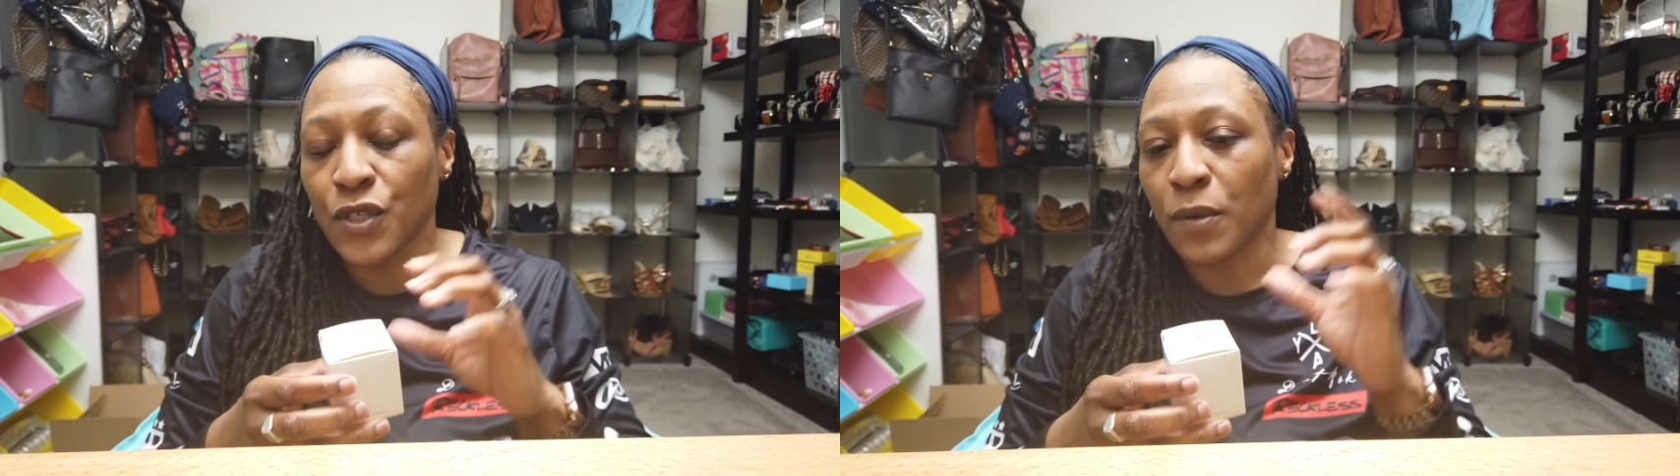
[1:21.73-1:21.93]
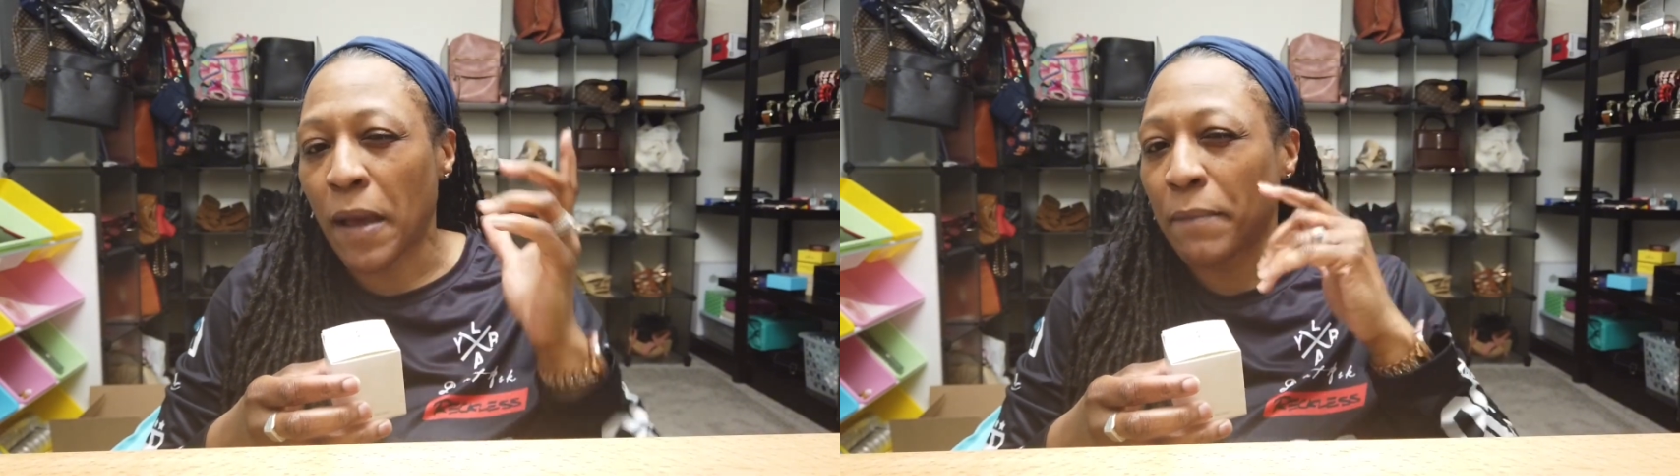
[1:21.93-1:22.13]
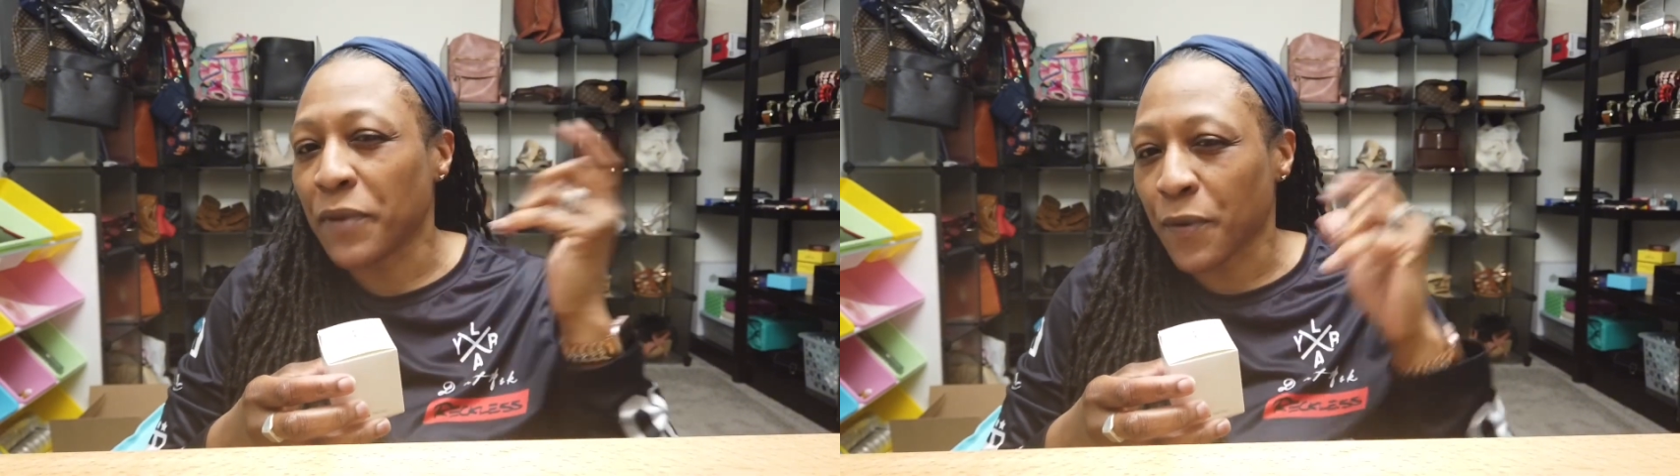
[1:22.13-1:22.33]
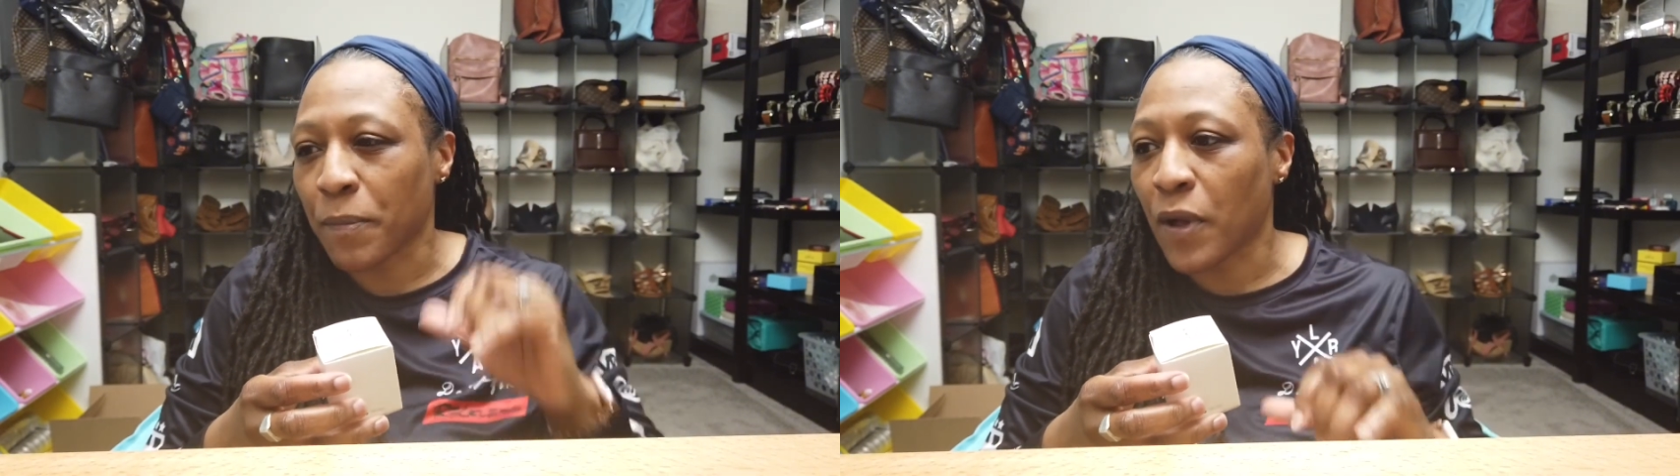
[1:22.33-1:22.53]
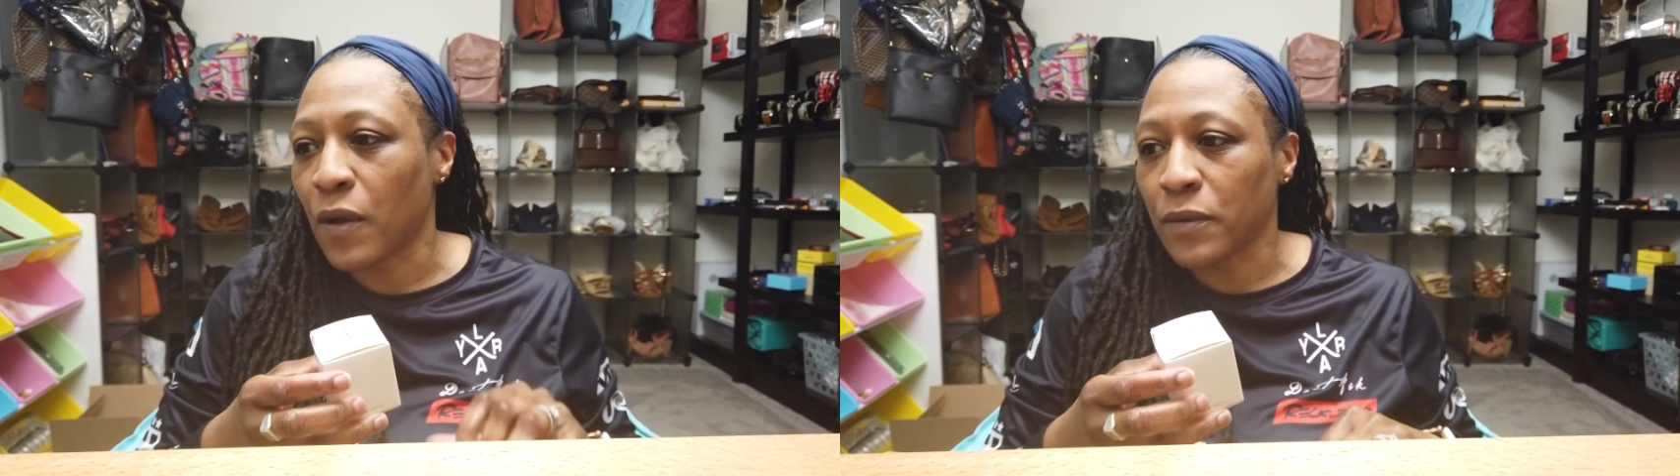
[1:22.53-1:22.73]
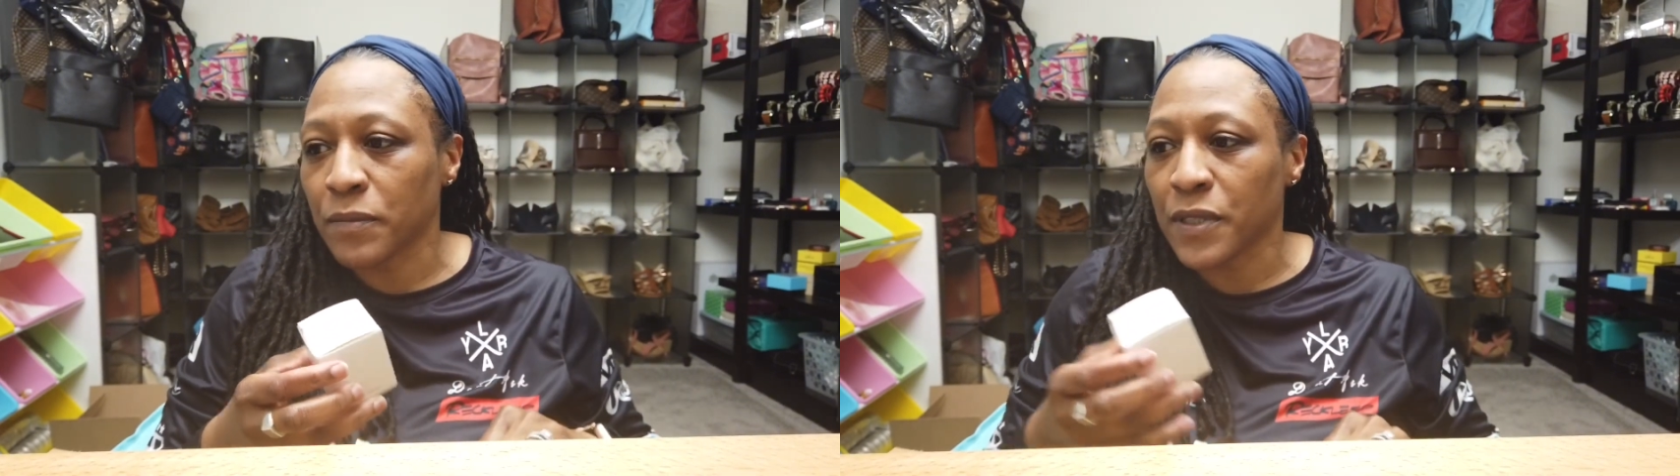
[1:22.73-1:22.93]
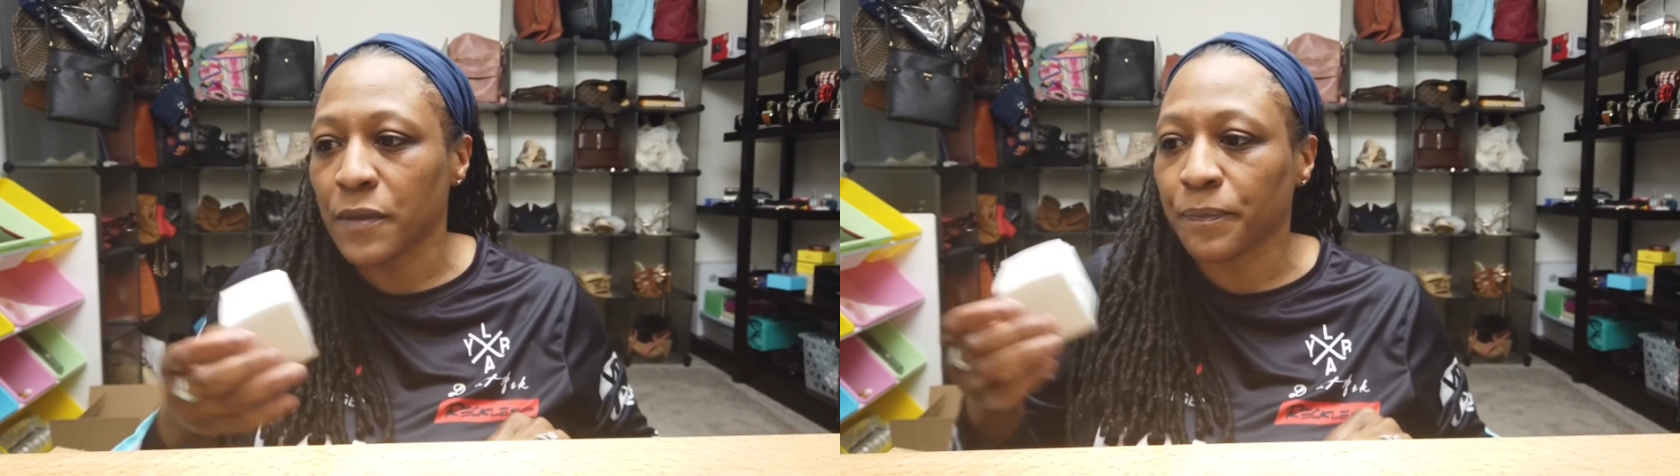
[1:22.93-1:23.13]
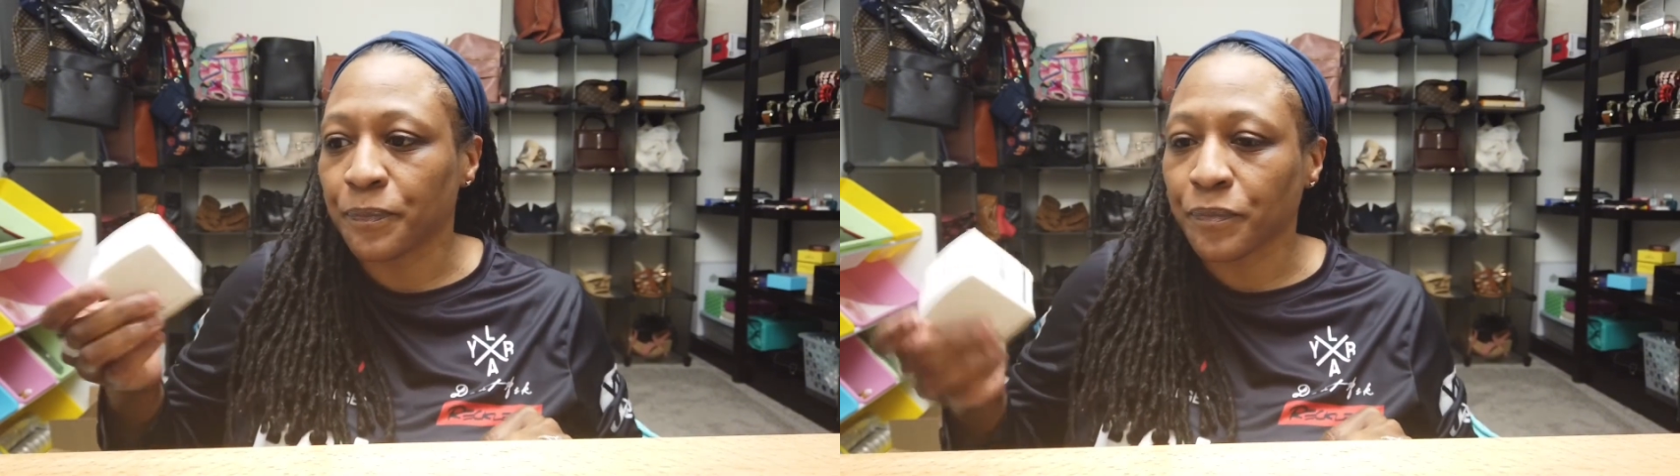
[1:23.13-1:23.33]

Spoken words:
to my beard balms.